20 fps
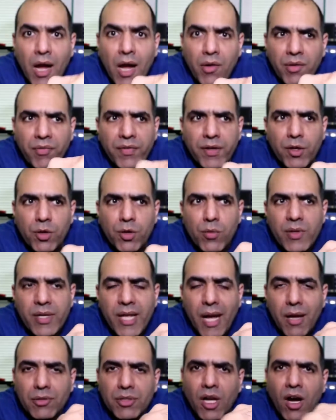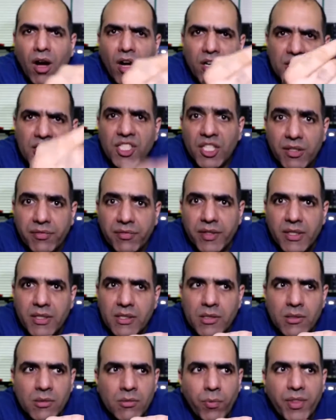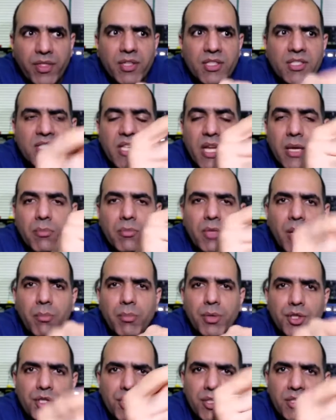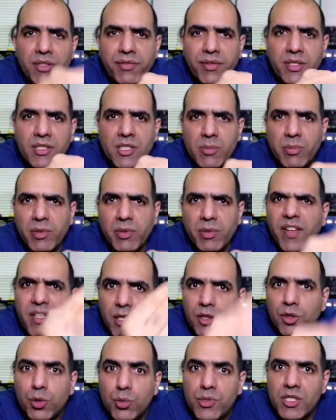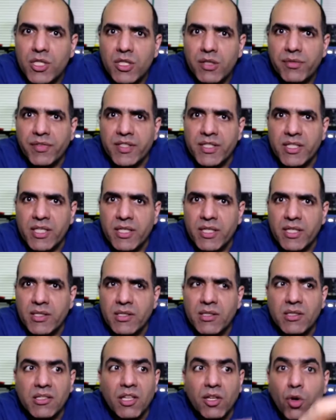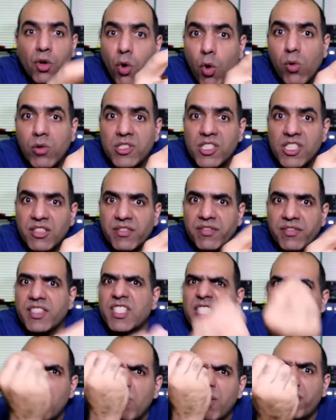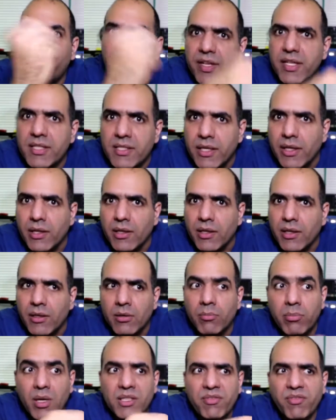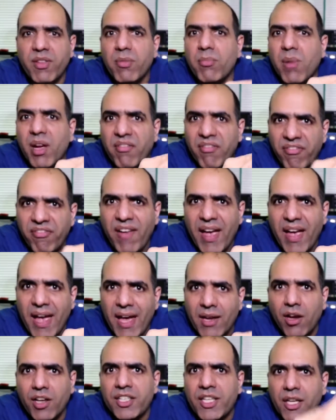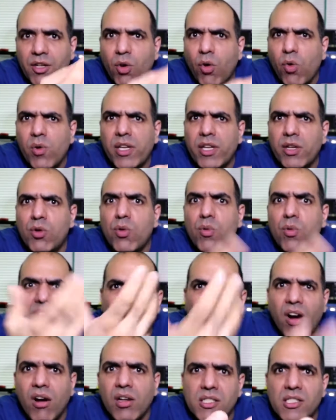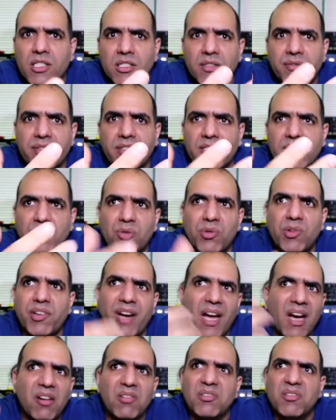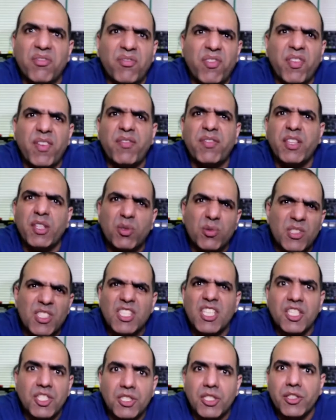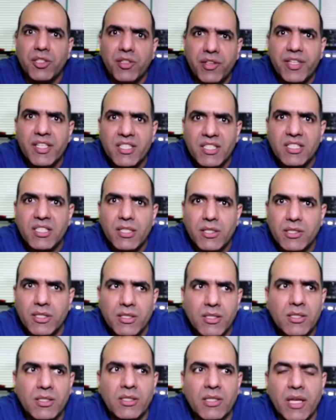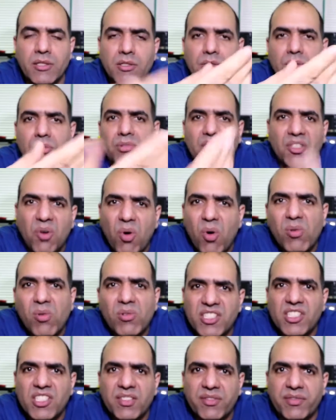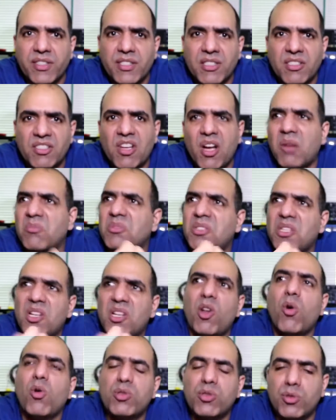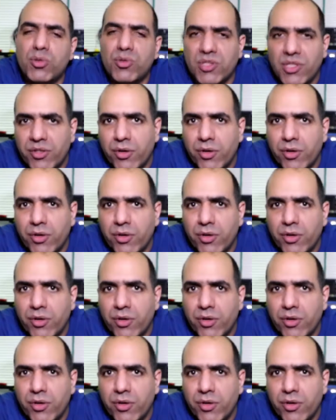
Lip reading: Now if we cool down the hot surface, with the same temperature difference between the two surfaces, the cold surface can be freezing. But with my fan, I can only cool the hot surface to around 50 to 60 degrees Celsius, and so the cold surface comes close to